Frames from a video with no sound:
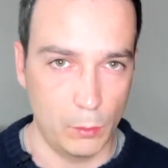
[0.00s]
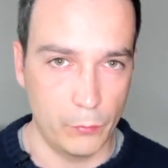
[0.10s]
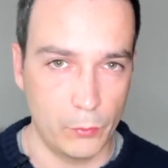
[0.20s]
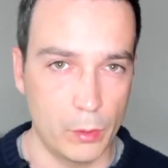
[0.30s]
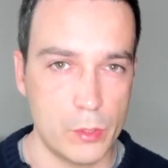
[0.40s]

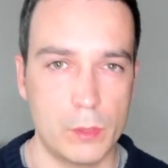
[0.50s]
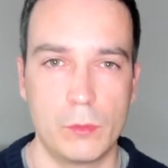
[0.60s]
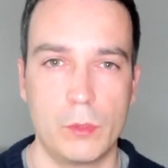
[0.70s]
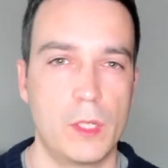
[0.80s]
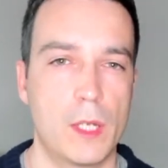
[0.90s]
of course,
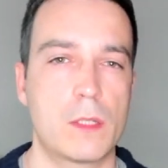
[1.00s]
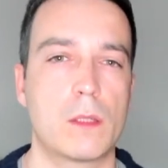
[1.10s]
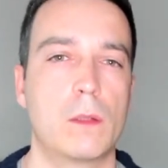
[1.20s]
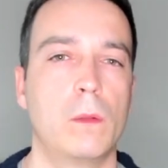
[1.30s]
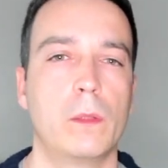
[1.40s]
you
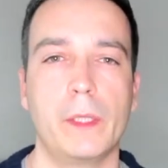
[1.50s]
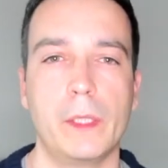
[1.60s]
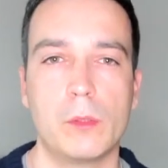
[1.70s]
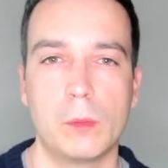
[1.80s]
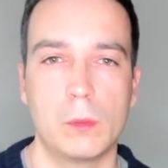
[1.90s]
just only
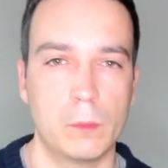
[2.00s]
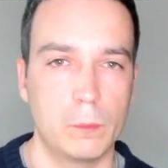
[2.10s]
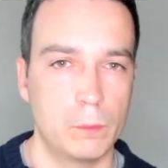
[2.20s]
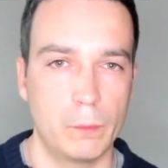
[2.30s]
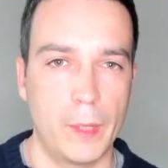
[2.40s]
need to